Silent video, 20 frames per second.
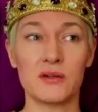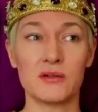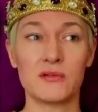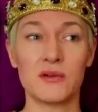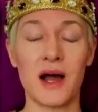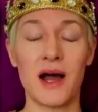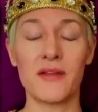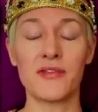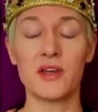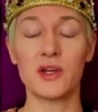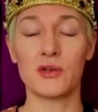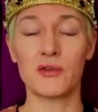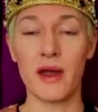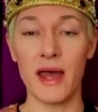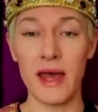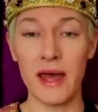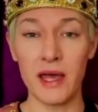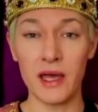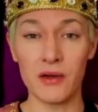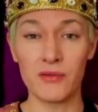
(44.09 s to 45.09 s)
rather
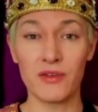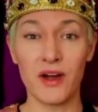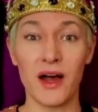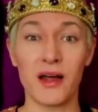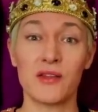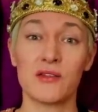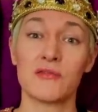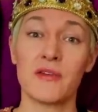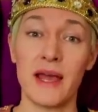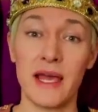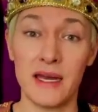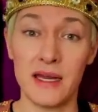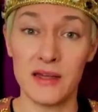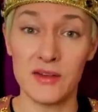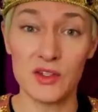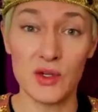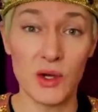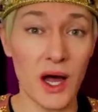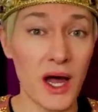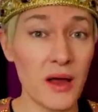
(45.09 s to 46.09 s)
grey and rather rainy,
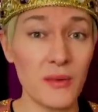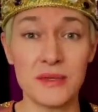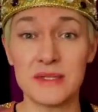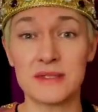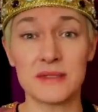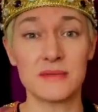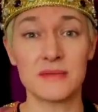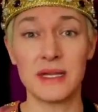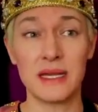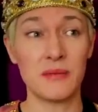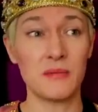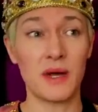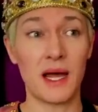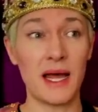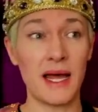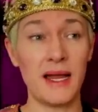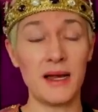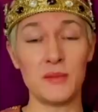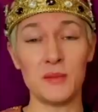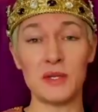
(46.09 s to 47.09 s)
so I was in
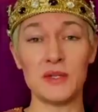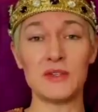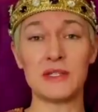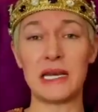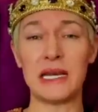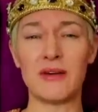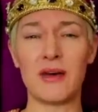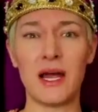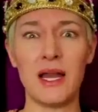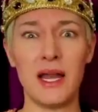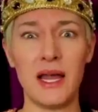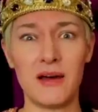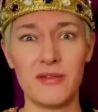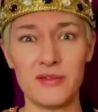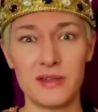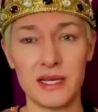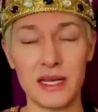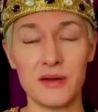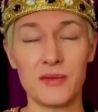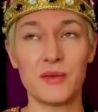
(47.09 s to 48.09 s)
my element there. I
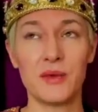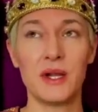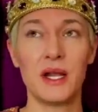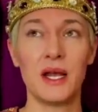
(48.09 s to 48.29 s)
loved it.